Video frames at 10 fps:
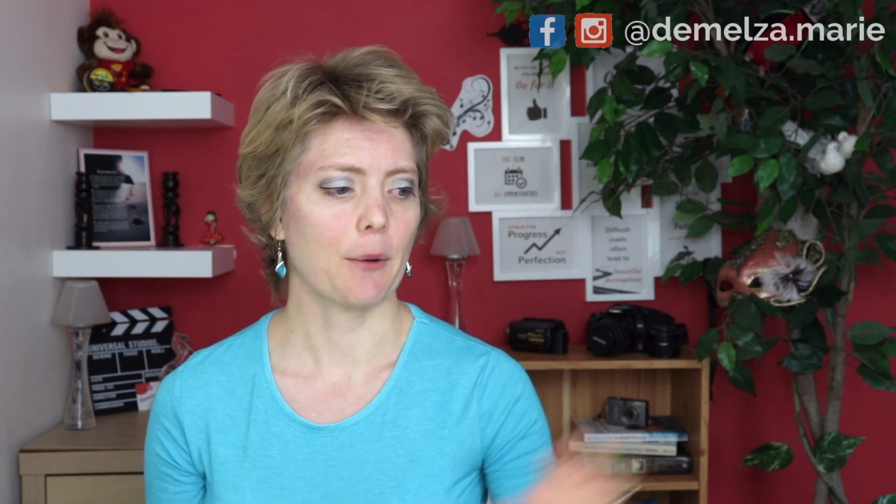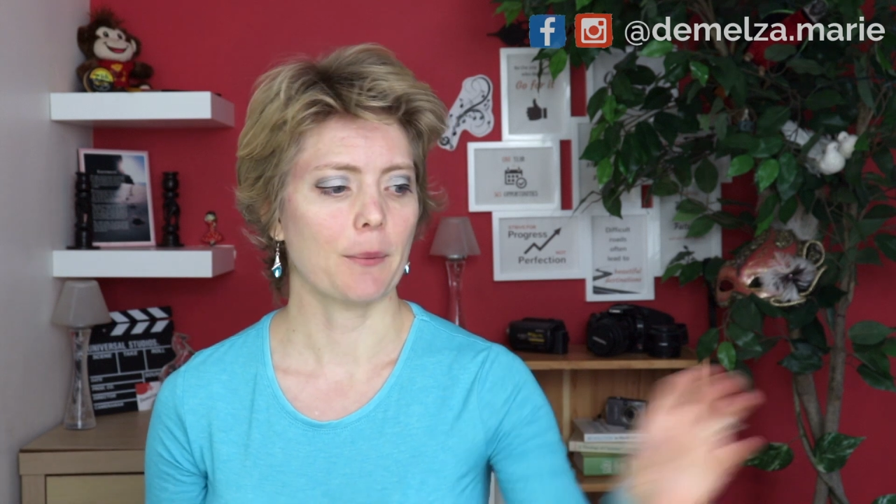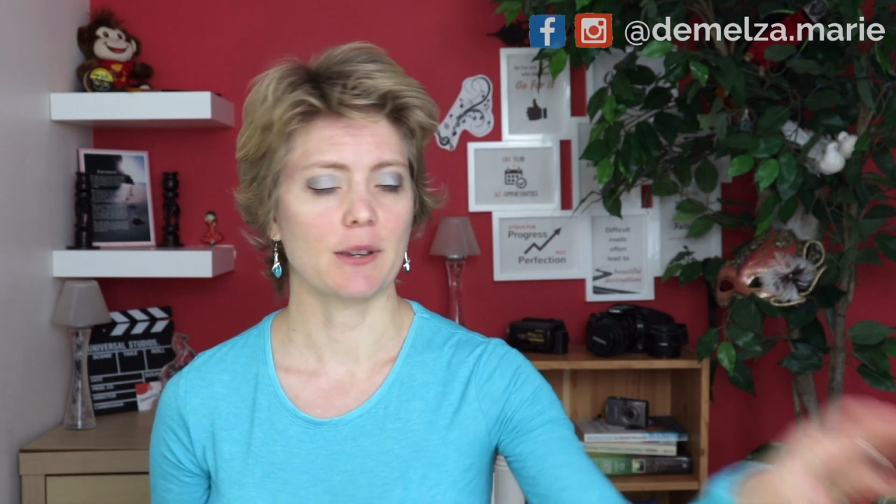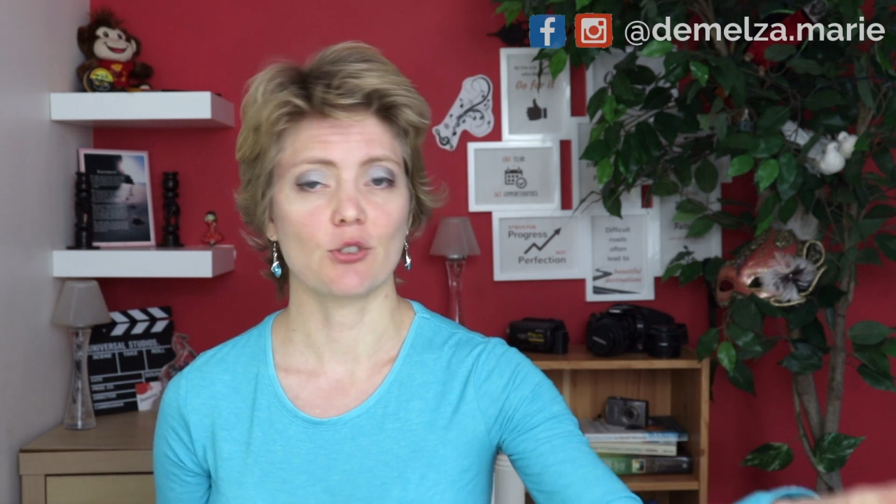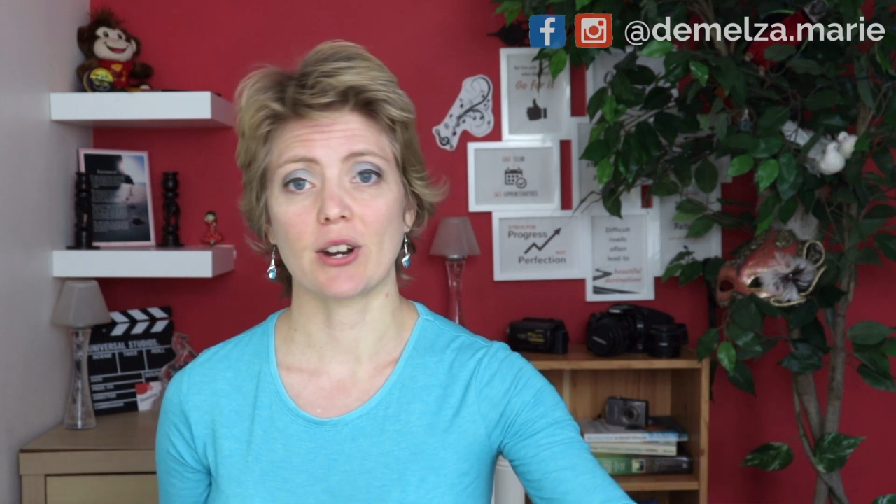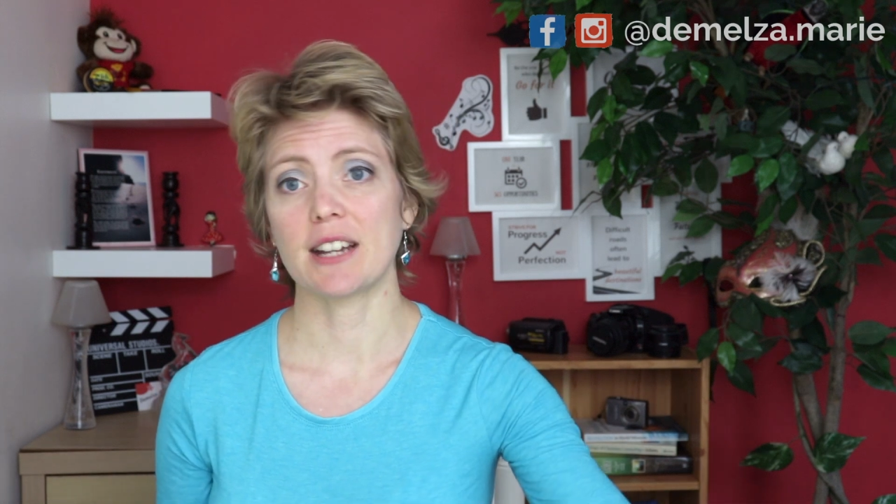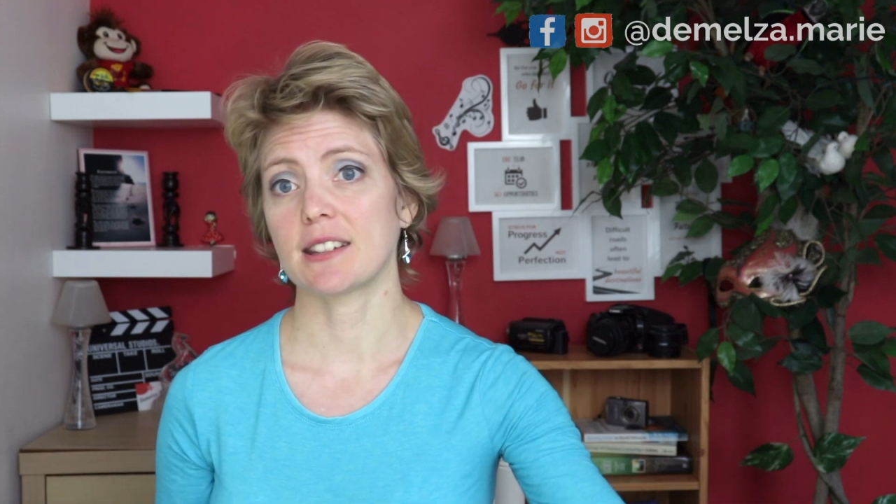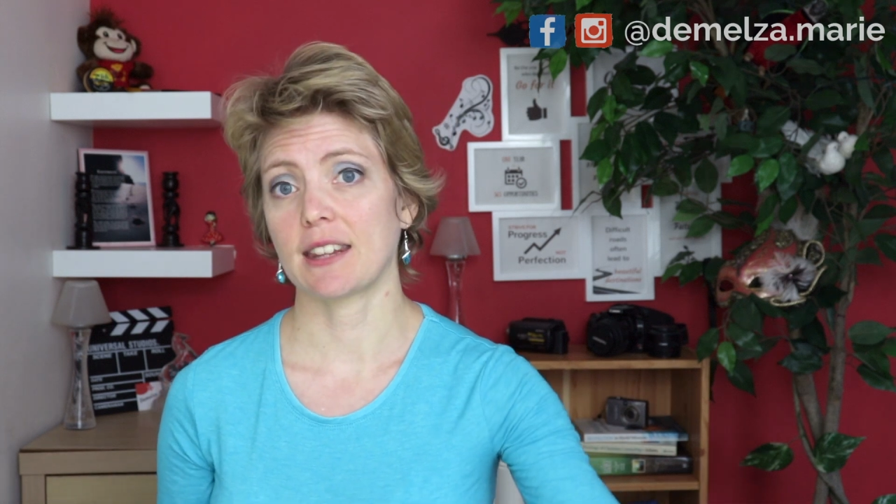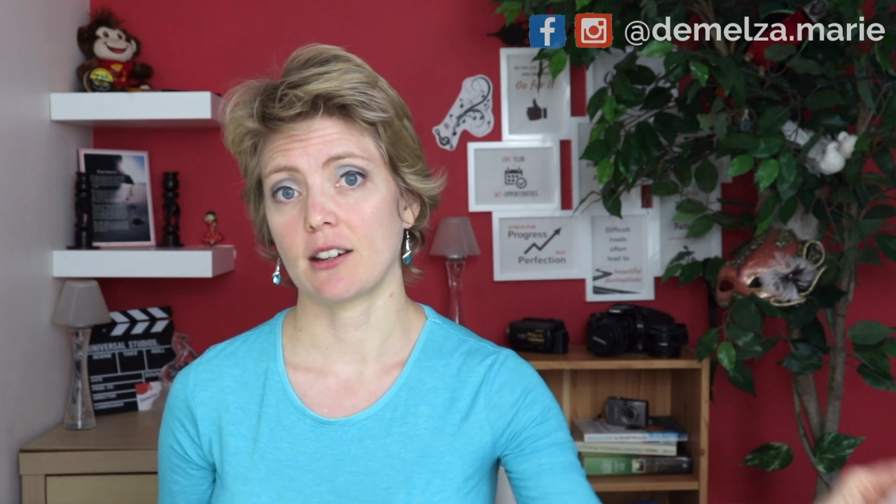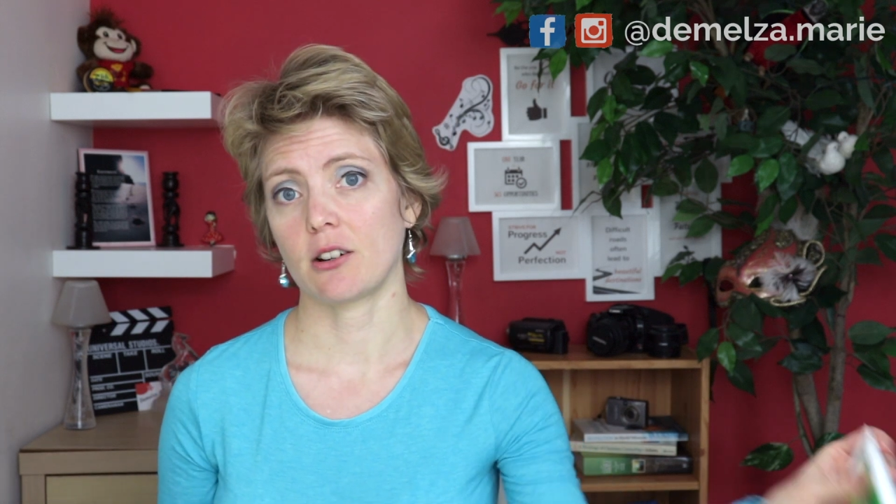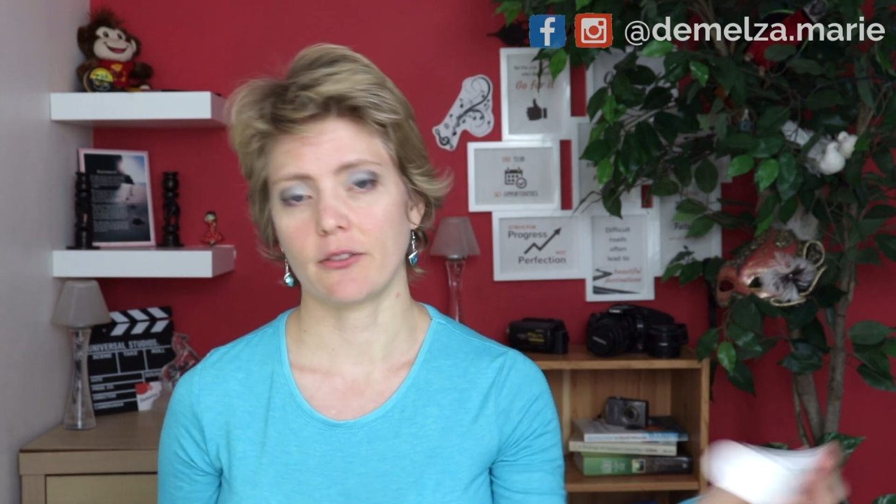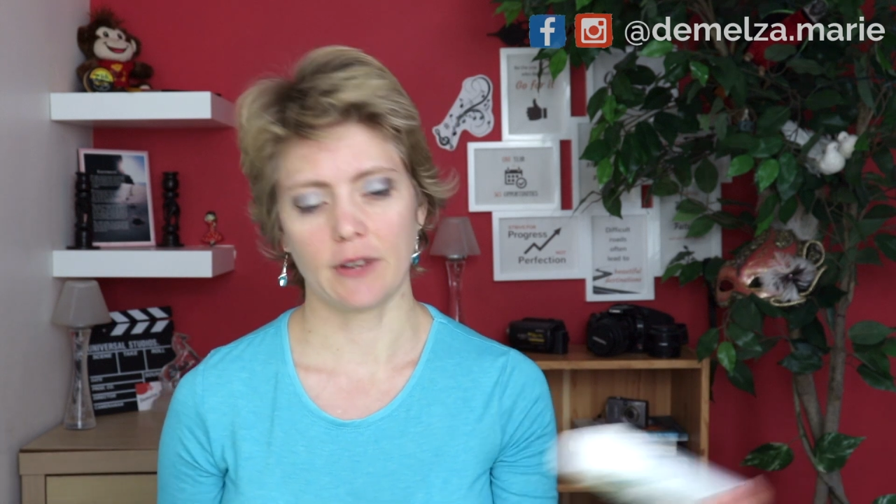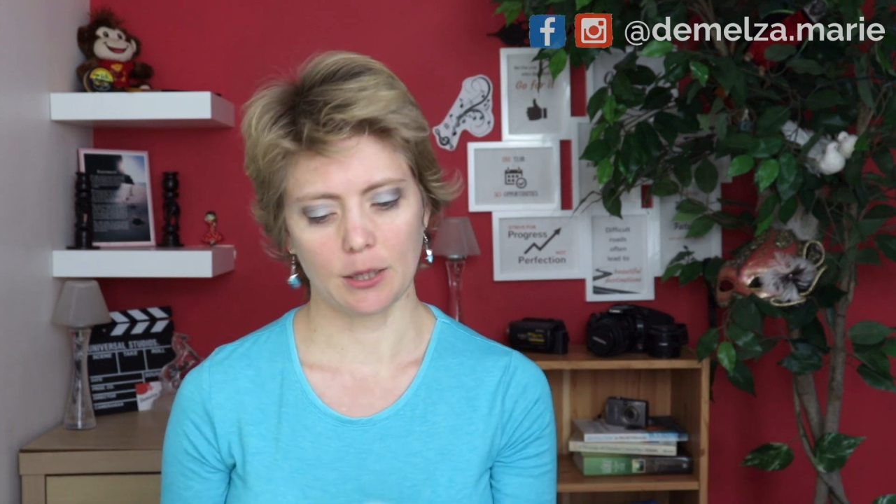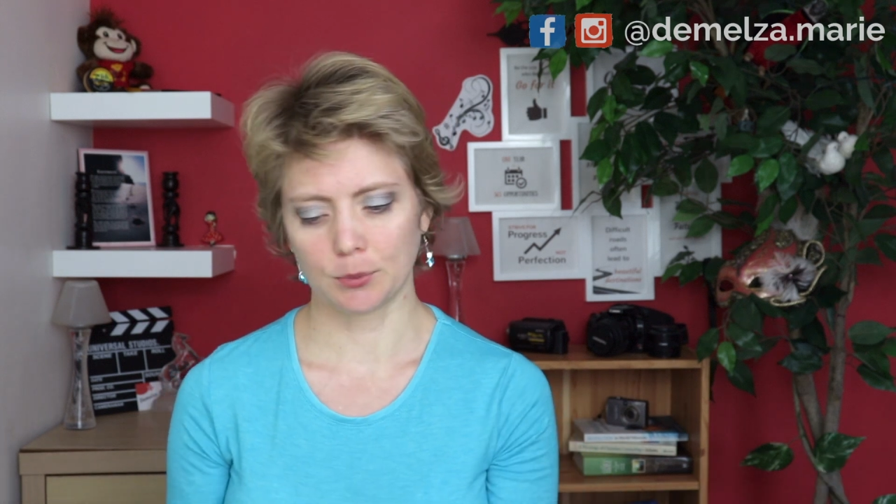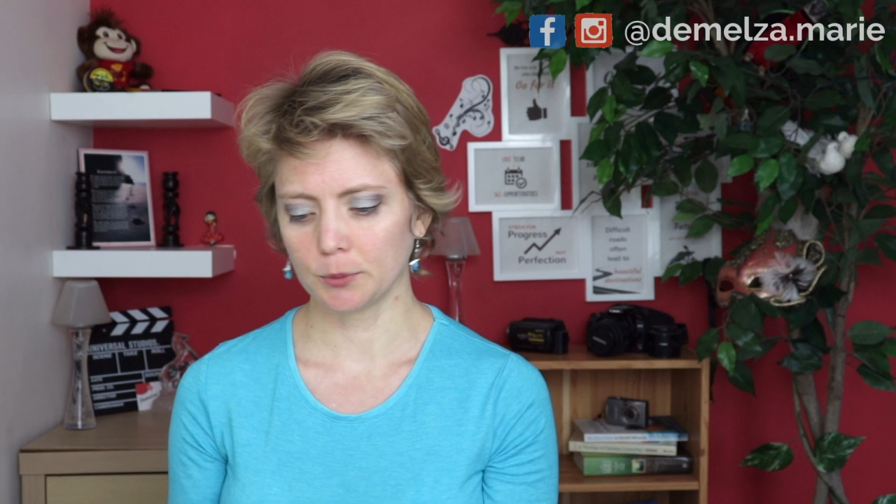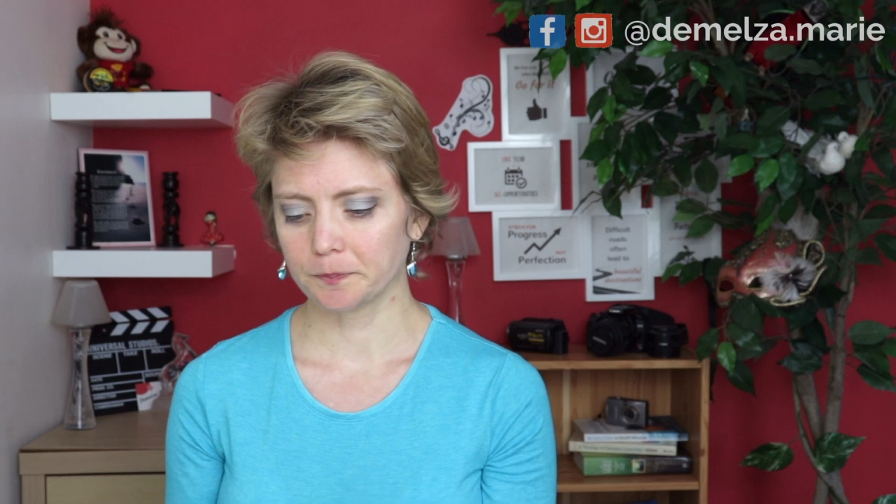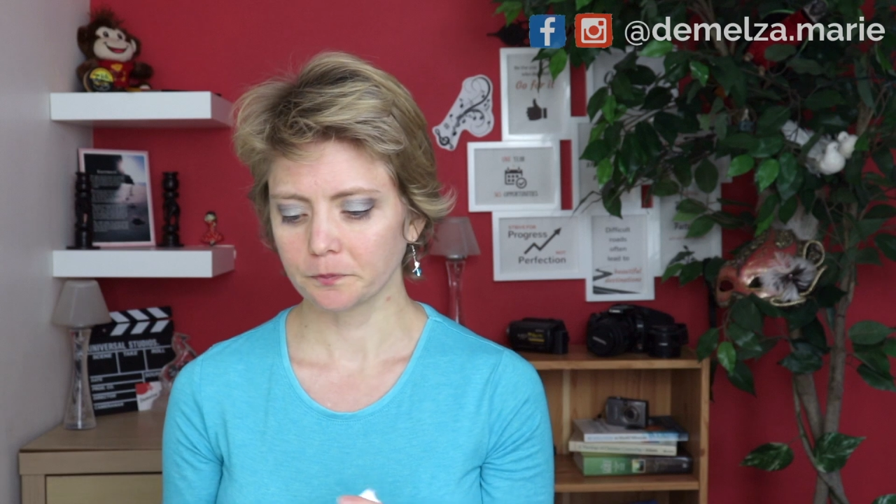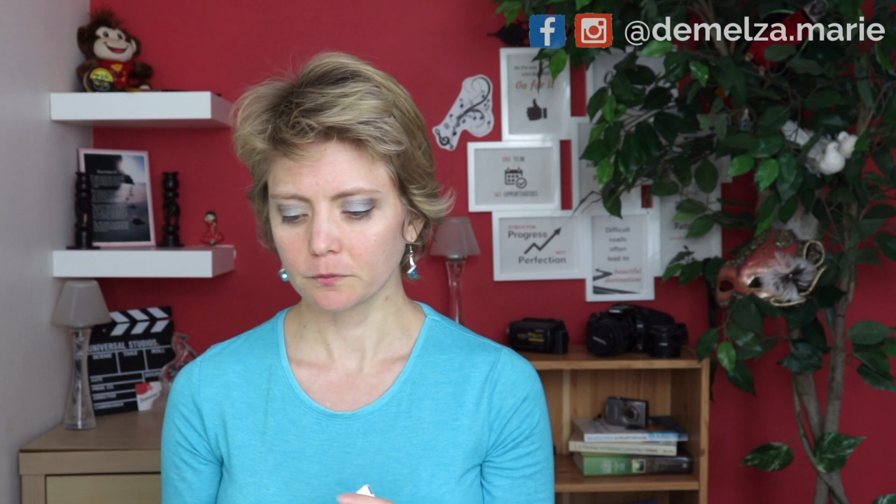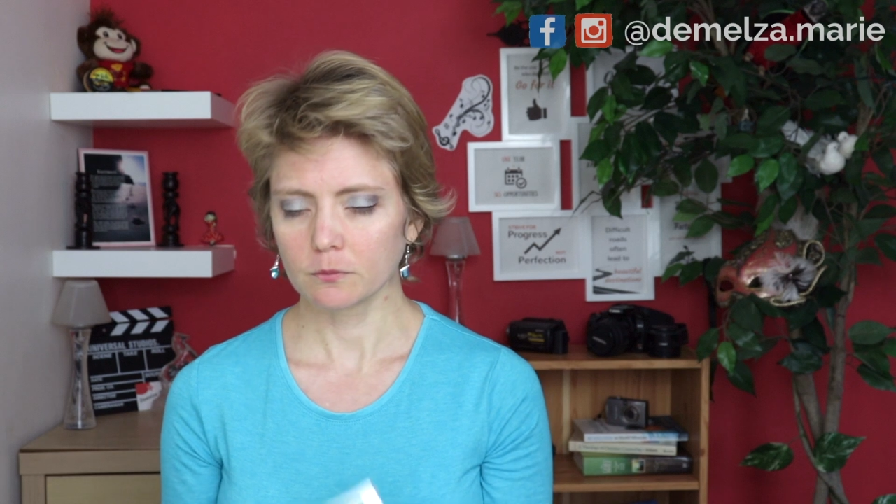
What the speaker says: that would be great. They are available.